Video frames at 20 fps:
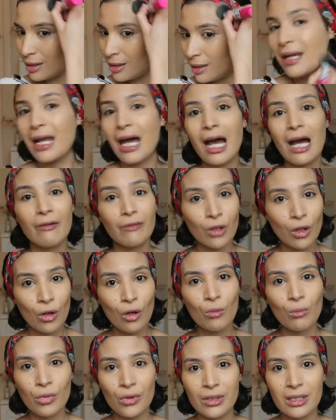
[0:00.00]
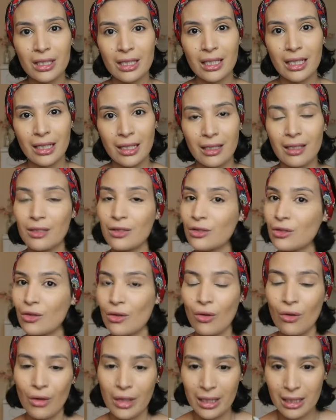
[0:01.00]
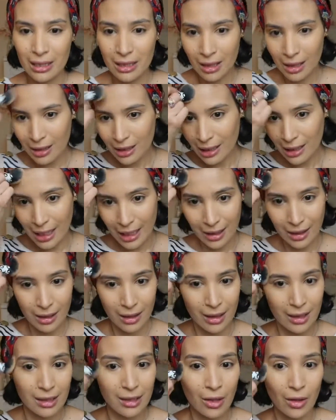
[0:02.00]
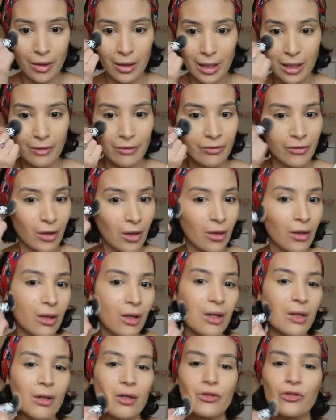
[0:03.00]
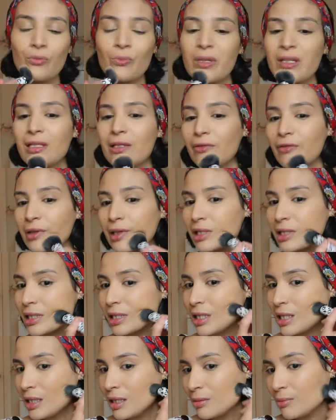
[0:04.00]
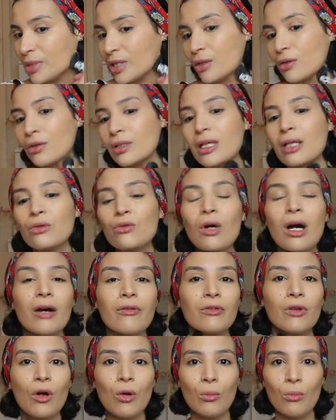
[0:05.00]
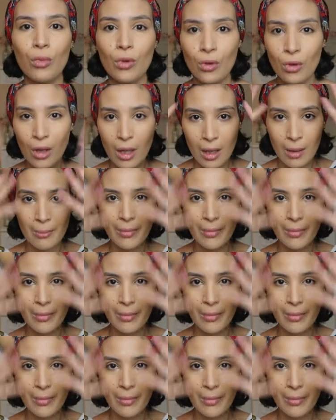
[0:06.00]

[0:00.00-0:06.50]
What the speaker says: And I have a combo skin, so it's not like it's only for a specific skin, because I do have combo.